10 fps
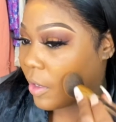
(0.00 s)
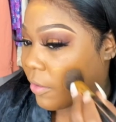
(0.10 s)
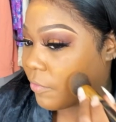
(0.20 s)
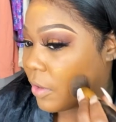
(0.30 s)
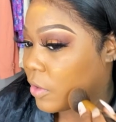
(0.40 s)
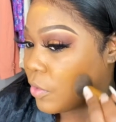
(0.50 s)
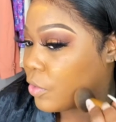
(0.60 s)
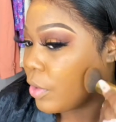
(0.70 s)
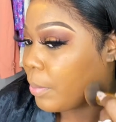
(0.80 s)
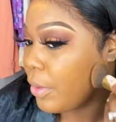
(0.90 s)
care for the
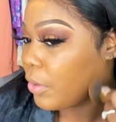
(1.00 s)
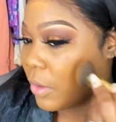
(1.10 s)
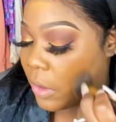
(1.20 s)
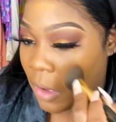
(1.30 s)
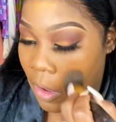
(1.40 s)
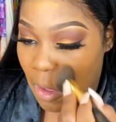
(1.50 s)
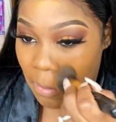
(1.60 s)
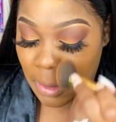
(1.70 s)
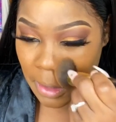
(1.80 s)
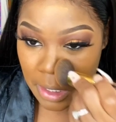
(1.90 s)
Huda Beauty
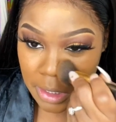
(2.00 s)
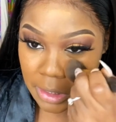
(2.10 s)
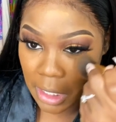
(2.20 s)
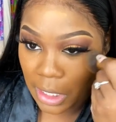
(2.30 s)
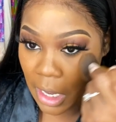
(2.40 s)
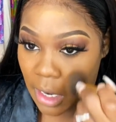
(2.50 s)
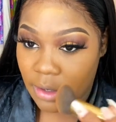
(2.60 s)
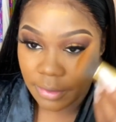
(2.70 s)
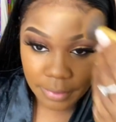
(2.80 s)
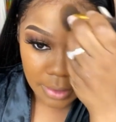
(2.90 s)
because it
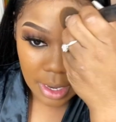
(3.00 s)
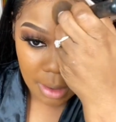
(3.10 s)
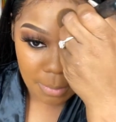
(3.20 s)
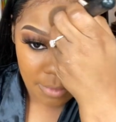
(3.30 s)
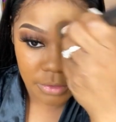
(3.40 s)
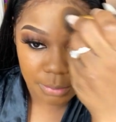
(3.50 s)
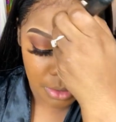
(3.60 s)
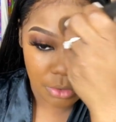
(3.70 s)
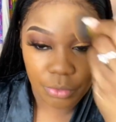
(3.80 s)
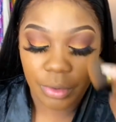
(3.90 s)
kind of came off to
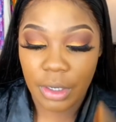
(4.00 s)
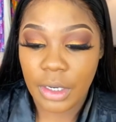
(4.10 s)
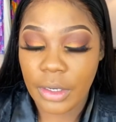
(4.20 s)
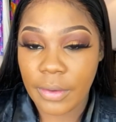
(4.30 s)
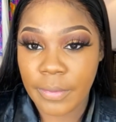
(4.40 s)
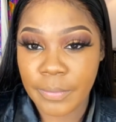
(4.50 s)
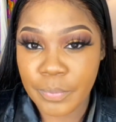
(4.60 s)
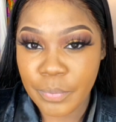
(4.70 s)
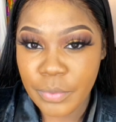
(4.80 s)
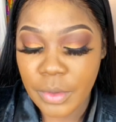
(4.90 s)
be green.
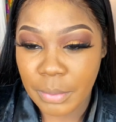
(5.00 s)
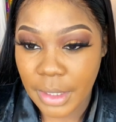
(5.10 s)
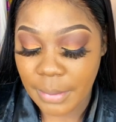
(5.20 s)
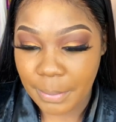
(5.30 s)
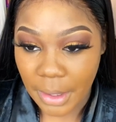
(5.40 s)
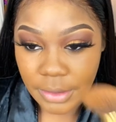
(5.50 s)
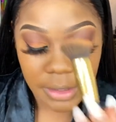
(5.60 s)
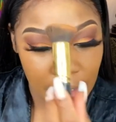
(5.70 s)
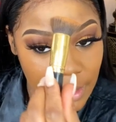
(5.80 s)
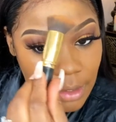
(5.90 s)
But in
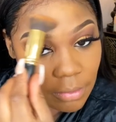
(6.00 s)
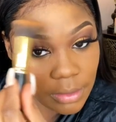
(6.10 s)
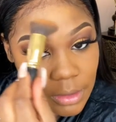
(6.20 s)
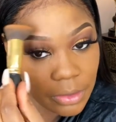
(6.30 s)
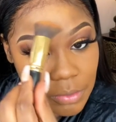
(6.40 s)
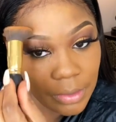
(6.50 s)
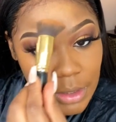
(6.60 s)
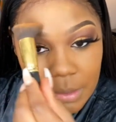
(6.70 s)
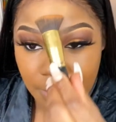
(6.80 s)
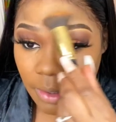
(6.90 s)
person, it don't look
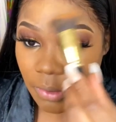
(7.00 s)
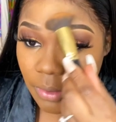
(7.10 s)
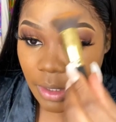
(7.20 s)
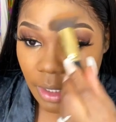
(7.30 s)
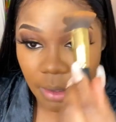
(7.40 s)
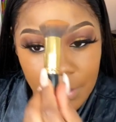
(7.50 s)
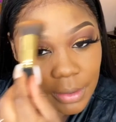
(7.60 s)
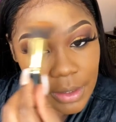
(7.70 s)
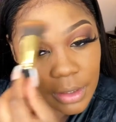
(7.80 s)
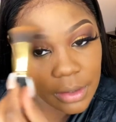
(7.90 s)
green, but on camera,
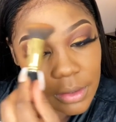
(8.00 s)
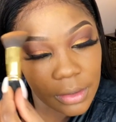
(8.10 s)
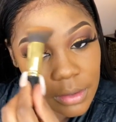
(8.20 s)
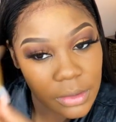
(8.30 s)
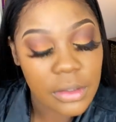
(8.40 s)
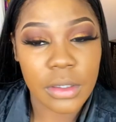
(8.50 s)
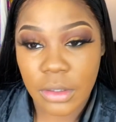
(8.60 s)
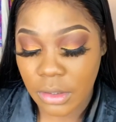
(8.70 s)
it looks